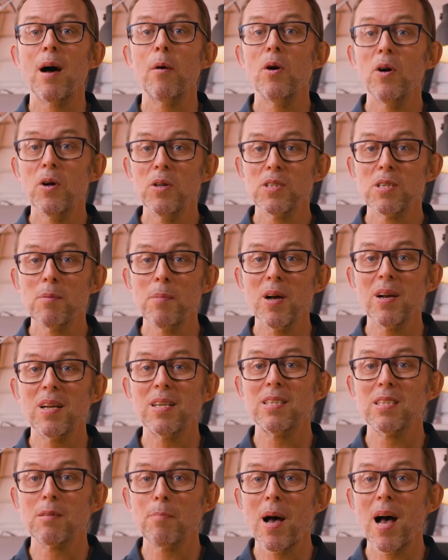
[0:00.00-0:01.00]
Now,
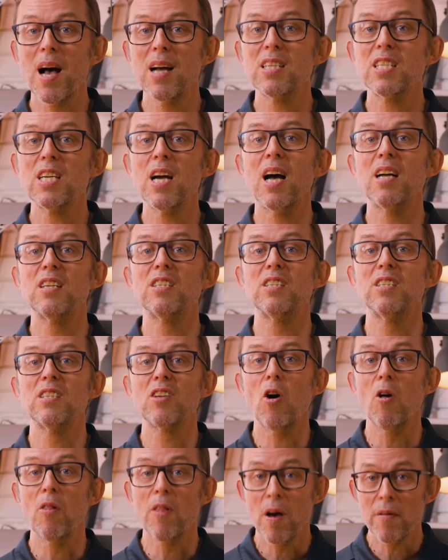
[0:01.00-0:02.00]
ultimately, smart chargers,
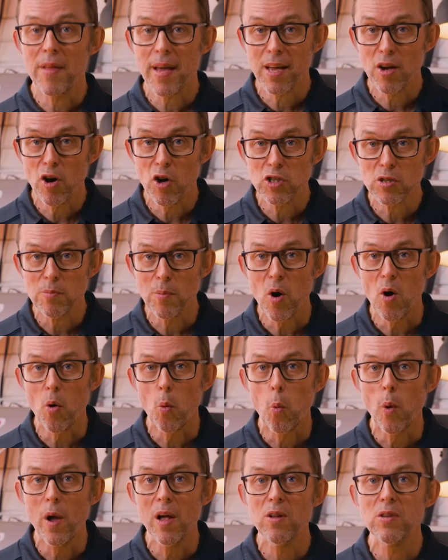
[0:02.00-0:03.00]
although they cost
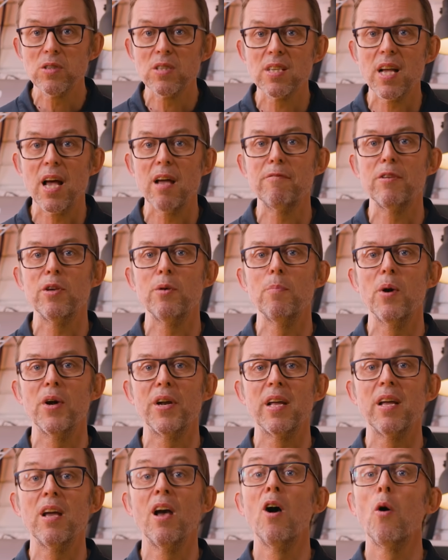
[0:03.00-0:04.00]
more, will save you
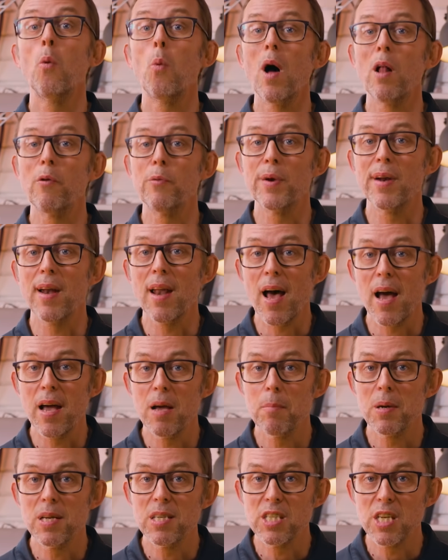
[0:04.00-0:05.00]
money while
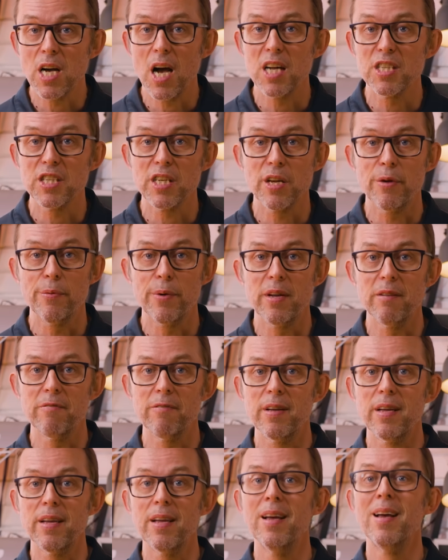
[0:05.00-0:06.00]
reliably charging your
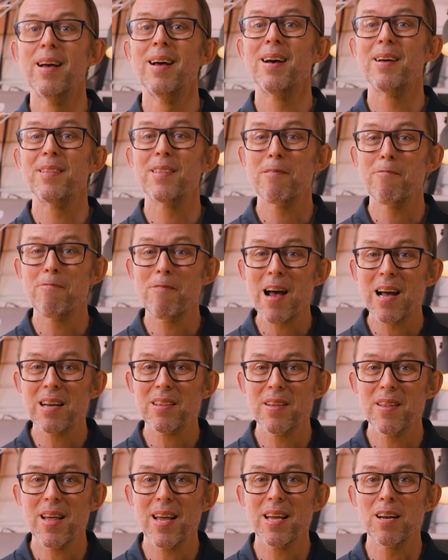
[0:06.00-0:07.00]
EV. And the fact
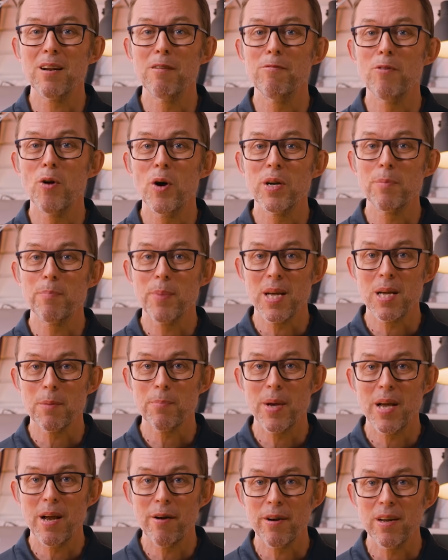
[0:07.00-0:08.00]
that they can avoid peak
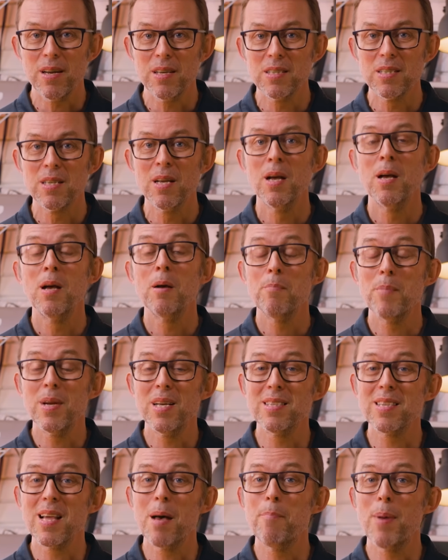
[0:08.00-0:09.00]
periods
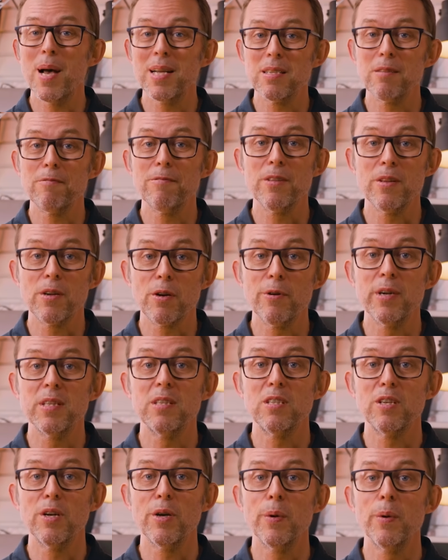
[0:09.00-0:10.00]
means they're better for the
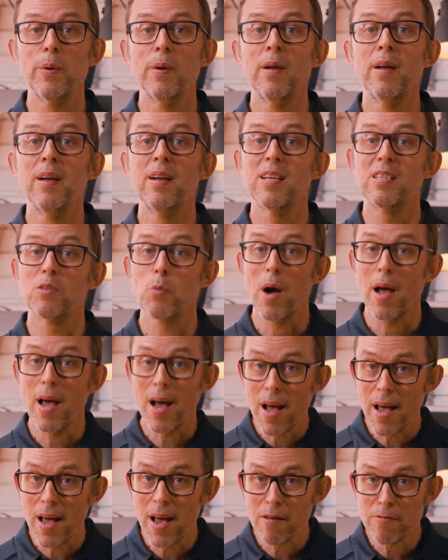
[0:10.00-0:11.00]
grid too. It's why
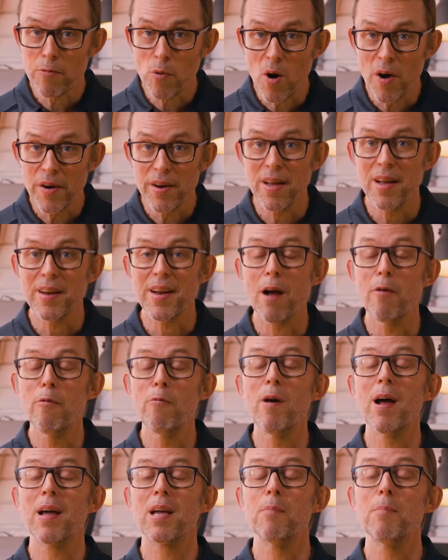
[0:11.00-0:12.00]
I have one, and I
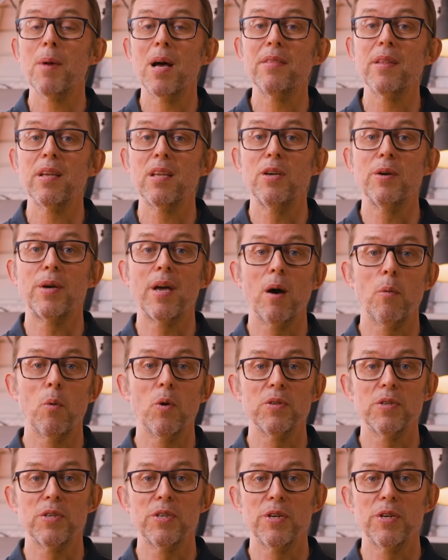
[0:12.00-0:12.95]
recommend that you get one